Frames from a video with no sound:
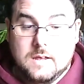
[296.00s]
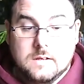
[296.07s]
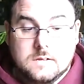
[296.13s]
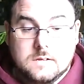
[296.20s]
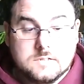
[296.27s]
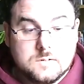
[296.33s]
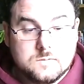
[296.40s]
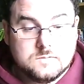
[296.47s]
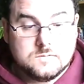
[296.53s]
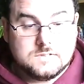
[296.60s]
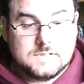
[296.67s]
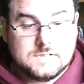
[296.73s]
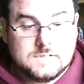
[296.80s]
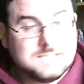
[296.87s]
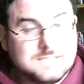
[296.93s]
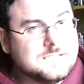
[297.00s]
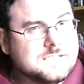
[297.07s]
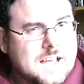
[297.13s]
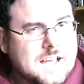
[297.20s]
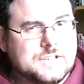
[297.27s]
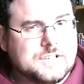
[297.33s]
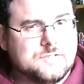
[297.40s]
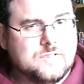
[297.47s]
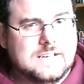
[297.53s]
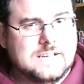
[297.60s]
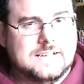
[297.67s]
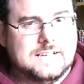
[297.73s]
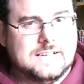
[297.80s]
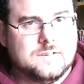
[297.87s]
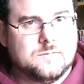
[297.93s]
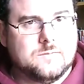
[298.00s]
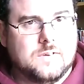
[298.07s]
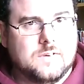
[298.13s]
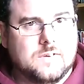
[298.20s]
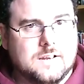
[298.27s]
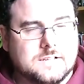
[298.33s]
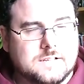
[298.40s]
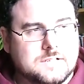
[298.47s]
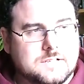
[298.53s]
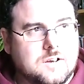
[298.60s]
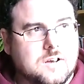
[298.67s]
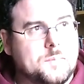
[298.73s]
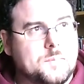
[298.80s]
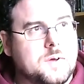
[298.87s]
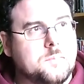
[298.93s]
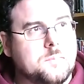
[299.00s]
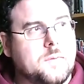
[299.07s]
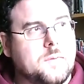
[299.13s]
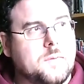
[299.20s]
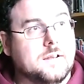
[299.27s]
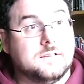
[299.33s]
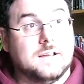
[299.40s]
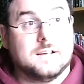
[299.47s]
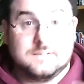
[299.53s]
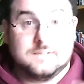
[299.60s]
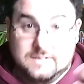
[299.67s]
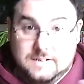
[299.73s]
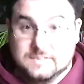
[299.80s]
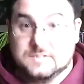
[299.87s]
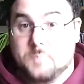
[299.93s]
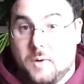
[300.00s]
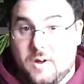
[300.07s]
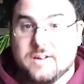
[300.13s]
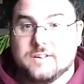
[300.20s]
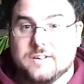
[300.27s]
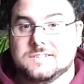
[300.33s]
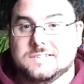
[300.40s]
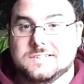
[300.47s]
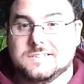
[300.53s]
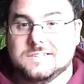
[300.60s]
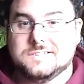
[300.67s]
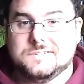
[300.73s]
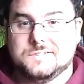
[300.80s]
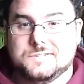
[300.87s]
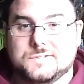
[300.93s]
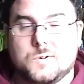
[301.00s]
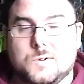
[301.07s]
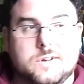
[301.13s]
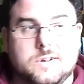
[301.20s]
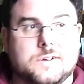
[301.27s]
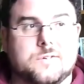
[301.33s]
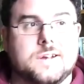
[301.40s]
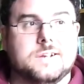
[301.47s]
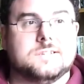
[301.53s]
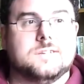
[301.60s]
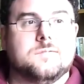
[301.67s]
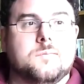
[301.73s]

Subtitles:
So that's the section really that I'd like to talk about, and that inspires this story, The Greatest of